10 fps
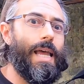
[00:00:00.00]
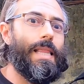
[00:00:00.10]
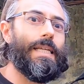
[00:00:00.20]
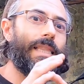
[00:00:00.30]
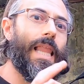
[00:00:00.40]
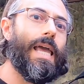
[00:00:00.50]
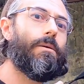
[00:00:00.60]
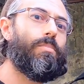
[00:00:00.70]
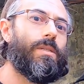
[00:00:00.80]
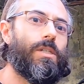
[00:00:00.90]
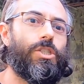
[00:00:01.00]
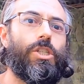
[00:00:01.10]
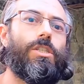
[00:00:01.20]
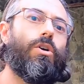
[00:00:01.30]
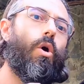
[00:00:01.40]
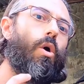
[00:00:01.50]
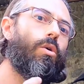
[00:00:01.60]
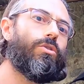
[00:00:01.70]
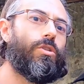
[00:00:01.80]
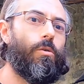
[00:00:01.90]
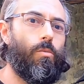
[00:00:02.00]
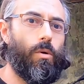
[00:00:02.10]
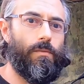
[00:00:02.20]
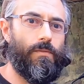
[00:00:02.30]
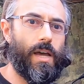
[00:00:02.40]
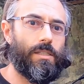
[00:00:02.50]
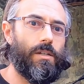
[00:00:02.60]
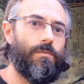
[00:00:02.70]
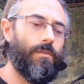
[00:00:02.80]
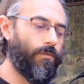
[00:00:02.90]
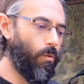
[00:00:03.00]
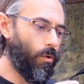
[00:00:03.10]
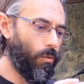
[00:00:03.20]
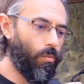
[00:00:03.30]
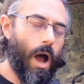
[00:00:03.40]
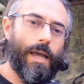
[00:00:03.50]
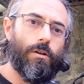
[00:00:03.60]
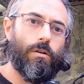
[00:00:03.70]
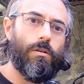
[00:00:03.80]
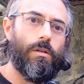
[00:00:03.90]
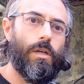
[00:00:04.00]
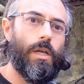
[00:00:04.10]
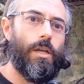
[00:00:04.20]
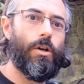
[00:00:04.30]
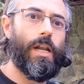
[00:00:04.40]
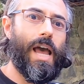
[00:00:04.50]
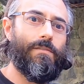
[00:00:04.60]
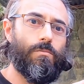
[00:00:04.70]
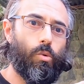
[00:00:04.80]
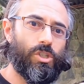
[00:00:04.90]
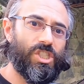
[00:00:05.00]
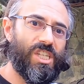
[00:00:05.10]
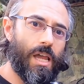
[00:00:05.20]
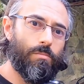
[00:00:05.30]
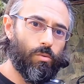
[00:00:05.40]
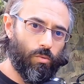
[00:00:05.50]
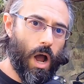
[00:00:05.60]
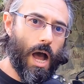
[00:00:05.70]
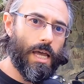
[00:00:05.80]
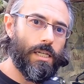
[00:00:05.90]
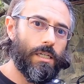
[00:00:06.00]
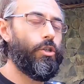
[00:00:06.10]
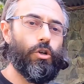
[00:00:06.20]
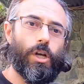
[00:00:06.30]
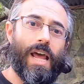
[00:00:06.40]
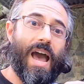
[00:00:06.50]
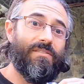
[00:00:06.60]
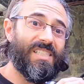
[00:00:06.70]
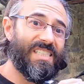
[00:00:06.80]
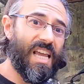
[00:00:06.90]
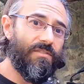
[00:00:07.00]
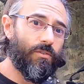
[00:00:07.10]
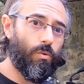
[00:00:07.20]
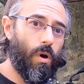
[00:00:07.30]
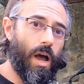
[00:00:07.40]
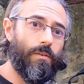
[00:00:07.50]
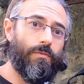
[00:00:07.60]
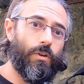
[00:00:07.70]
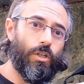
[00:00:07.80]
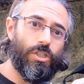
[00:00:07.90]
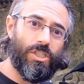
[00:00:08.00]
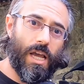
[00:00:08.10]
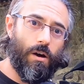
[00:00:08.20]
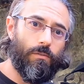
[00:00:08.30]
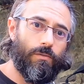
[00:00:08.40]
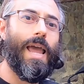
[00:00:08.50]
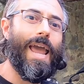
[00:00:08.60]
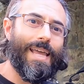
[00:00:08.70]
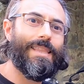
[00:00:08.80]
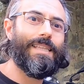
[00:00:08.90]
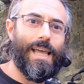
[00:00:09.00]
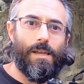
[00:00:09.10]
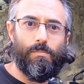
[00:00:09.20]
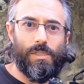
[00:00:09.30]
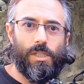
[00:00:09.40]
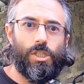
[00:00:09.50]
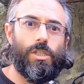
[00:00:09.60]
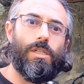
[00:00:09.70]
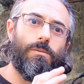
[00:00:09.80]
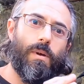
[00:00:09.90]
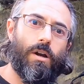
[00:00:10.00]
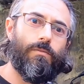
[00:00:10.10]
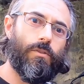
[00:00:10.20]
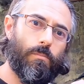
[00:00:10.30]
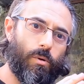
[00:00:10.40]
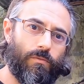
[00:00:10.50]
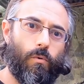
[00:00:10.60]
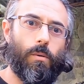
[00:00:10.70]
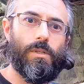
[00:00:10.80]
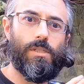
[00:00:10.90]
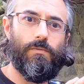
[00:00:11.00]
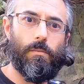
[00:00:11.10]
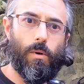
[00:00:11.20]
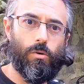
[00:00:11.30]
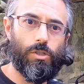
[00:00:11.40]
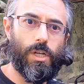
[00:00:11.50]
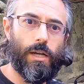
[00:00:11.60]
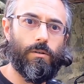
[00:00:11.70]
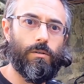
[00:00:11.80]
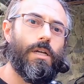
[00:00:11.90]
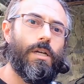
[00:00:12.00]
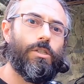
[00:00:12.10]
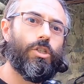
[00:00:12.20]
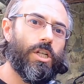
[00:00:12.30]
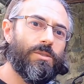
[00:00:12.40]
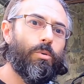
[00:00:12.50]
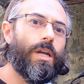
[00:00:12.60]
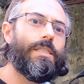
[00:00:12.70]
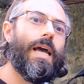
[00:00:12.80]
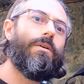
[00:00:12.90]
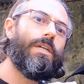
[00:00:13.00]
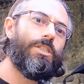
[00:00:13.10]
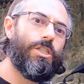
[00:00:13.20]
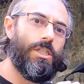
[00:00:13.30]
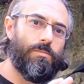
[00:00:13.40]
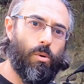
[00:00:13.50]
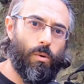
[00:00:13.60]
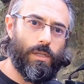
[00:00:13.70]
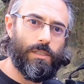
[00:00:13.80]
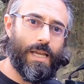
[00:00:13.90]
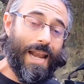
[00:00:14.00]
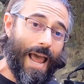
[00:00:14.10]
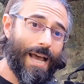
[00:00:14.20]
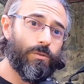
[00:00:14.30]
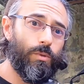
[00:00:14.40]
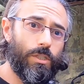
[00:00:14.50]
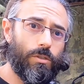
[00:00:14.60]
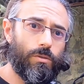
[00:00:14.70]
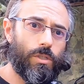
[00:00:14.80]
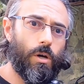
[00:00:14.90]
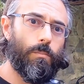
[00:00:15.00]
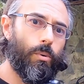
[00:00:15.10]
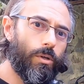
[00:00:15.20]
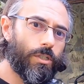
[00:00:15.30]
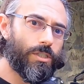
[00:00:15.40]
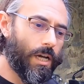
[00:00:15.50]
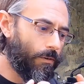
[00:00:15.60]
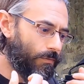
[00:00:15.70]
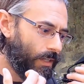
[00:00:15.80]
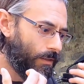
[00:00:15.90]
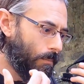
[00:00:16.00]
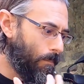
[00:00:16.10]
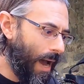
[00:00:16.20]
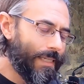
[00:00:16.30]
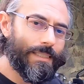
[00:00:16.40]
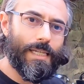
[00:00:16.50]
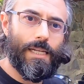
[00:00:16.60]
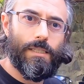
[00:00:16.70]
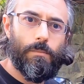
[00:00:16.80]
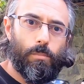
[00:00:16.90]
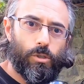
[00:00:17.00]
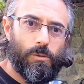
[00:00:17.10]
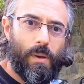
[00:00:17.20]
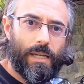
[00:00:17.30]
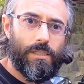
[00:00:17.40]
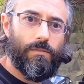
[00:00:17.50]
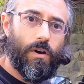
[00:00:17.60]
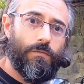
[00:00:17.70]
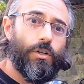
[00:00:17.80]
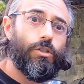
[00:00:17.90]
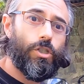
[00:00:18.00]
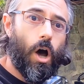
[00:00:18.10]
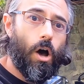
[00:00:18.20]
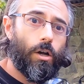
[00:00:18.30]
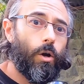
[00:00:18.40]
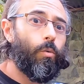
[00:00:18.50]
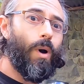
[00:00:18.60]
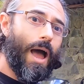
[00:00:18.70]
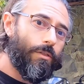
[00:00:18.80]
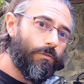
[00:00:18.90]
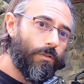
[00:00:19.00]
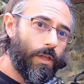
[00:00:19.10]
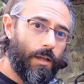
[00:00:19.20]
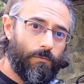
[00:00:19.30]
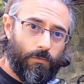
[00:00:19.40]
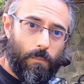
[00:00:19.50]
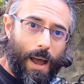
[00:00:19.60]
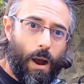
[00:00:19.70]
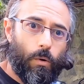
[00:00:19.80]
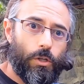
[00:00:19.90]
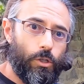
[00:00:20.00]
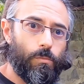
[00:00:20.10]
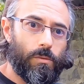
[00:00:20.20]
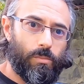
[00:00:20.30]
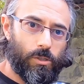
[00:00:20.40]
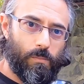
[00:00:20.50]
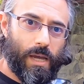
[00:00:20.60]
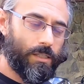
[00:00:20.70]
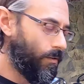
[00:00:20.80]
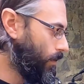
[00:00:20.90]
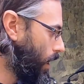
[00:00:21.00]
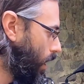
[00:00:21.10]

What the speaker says: The laying position is also more effective for the rider. You're going to have a more stable ride, you're going to have a safer ride for yourself, and the laying position is better for the performance of your motorcycle. So let's break down each of these points, and as we do so, put yourself in the mindset, in the perspective of your dog, rather than from our human perspective.